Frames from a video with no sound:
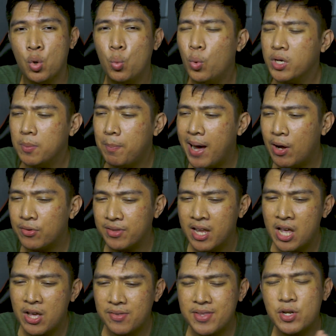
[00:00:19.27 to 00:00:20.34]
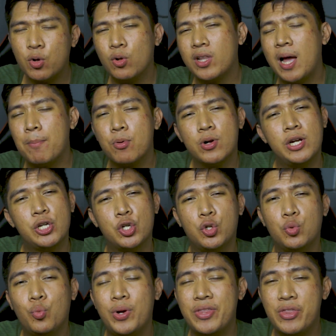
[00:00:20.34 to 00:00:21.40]
What about the
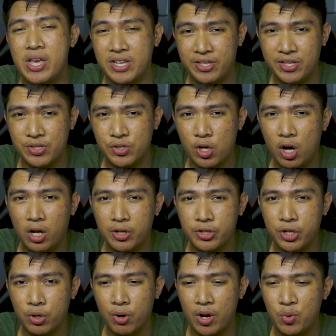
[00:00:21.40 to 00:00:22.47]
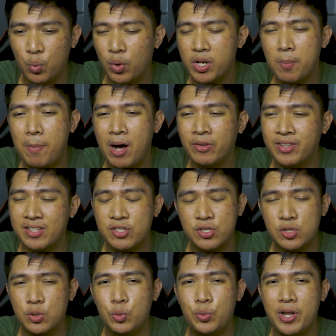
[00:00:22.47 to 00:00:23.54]
collaboration with Gizaudio, and what about
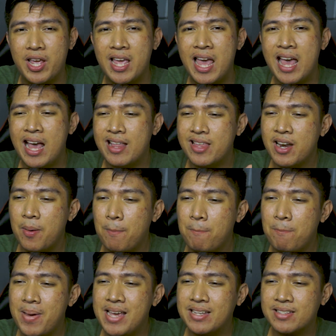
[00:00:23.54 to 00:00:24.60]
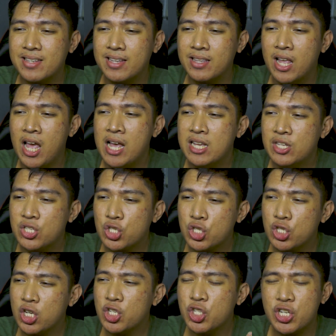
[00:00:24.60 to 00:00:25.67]
its tuning that makes it
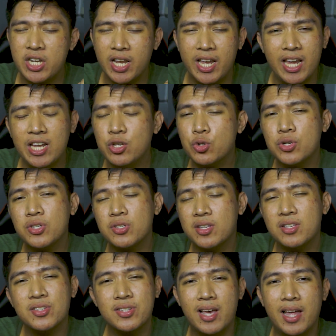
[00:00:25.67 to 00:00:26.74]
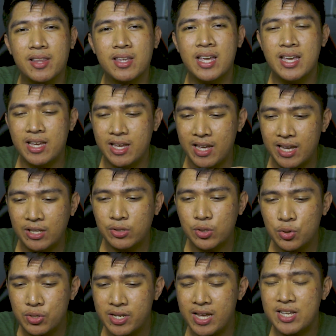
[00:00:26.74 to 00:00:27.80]
such an interesting set in
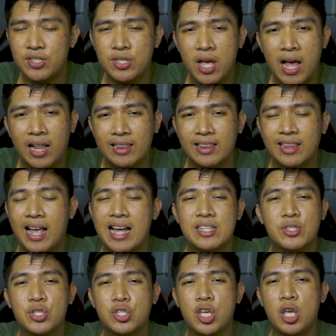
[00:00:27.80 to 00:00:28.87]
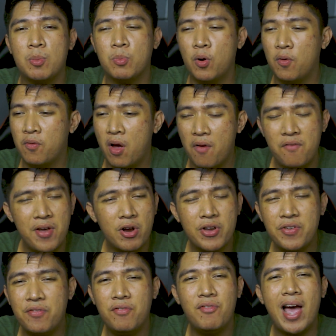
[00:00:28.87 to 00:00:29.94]
today's landscape of
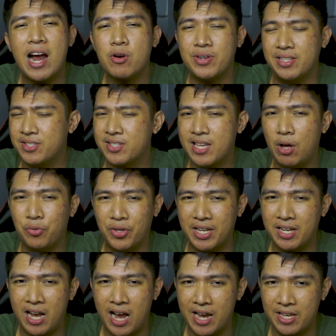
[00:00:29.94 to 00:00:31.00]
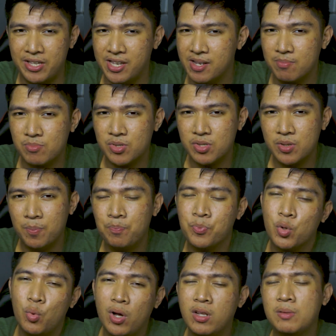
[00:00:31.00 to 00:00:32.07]
very varied sounding IEMs?
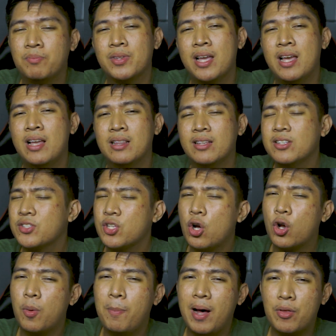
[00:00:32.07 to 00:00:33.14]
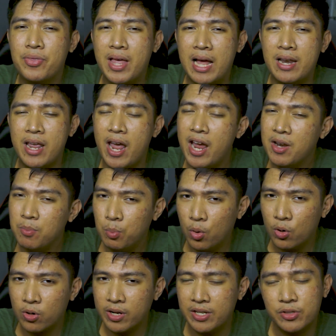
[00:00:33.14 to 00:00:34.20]
Well, let's talk about that and
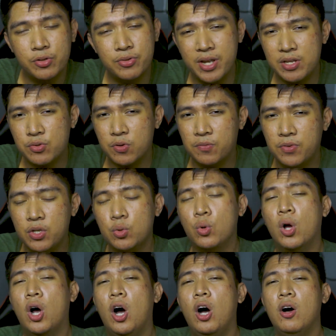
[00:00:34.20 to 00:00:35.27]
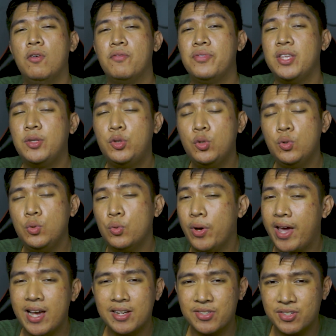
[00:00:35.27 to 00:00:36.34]
more in today's review of the Dunu
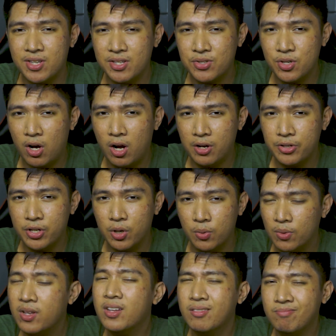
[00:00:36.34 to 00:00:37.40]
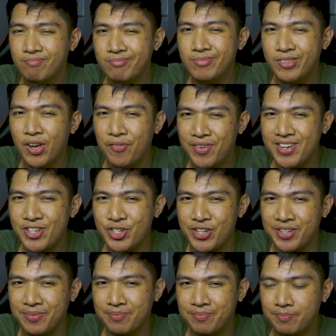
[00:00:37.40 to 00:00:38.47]
X Gizaudio
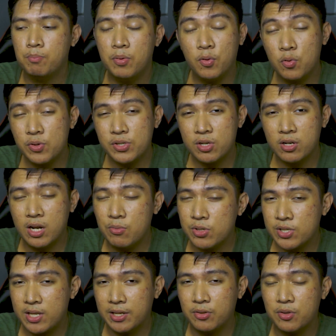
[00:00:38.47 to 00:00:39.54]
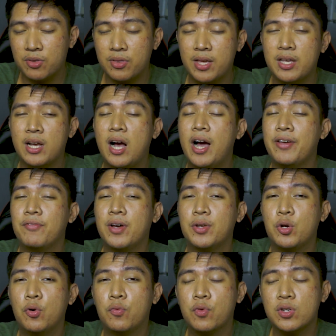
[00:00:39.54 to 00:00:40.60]
DaVinci. Before we start, I would just like to thank Hi-Fi
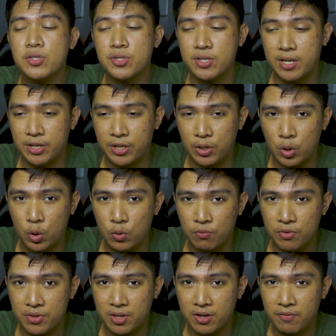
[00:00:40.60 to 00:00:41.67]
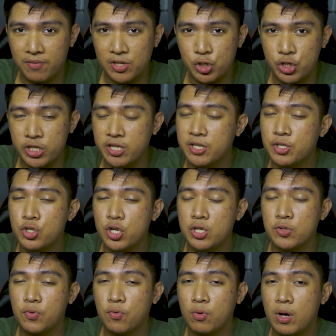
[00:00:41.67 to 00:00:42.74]
Go for sending over the DaVinci in
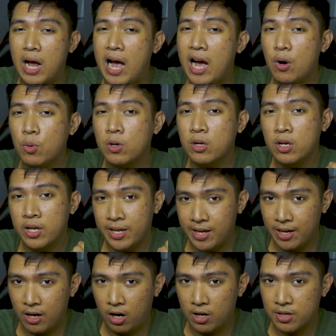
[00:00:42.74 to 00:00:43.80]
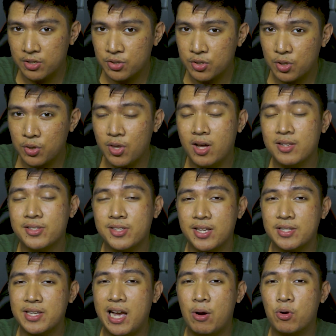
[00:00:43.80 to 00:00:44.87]
exchange for our honest thoughts.
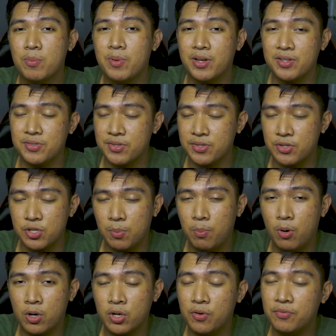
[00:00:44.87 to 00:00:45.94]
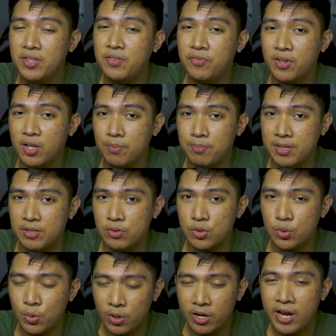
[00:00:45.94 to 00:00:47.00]
Yes, our, because this is a part of the Philippine
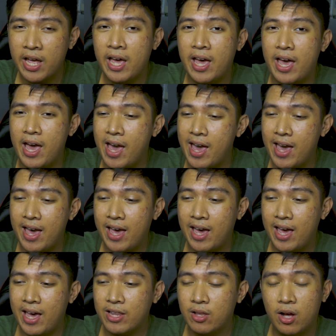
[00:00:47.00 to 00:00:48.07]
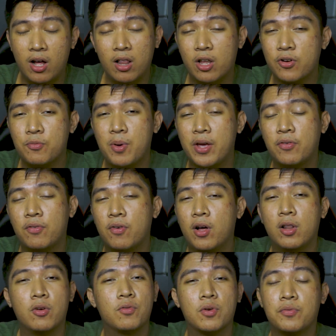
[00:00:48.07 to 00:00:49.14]
tour, and a lot of my
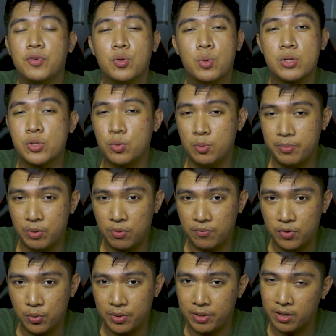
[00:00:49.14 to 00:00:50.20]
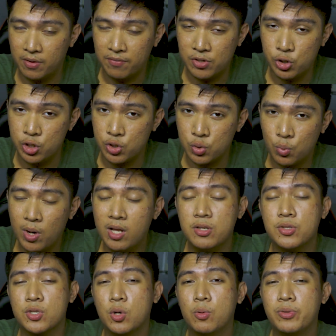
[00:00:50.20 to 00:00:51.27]
fellow reviewers will be reviewing the DaVinci as
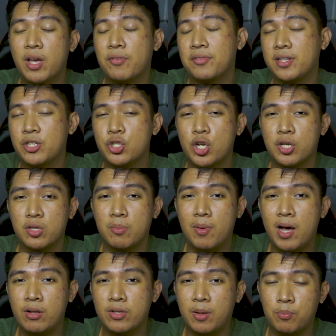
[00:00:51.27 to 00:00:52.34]
well, so definitely check them out.